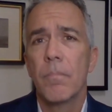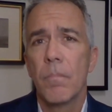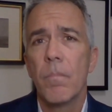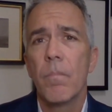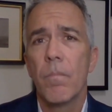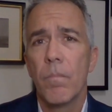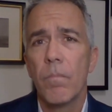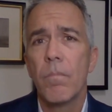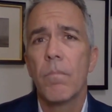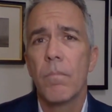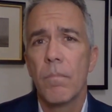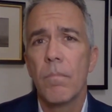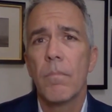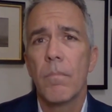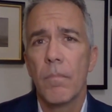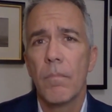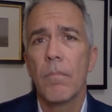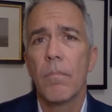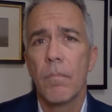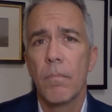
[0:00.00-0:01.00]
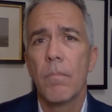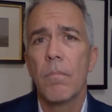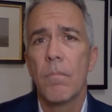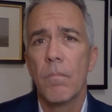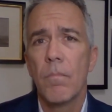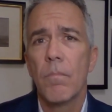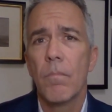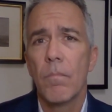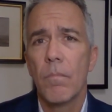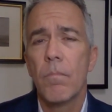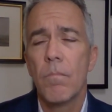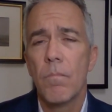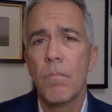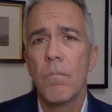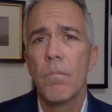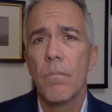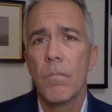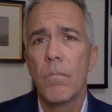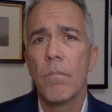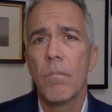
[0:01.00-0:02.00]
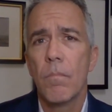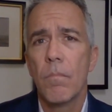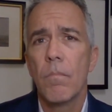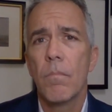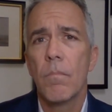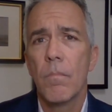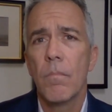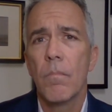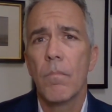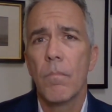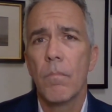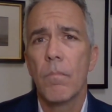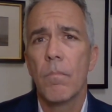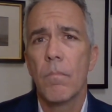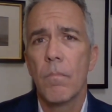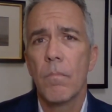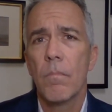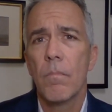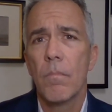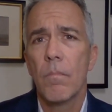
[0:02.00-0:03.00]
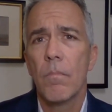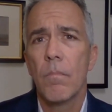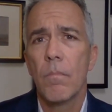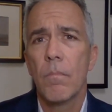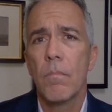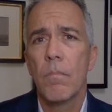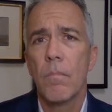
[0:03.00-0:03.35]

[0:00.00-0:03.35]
No words are spoken by the person on screen.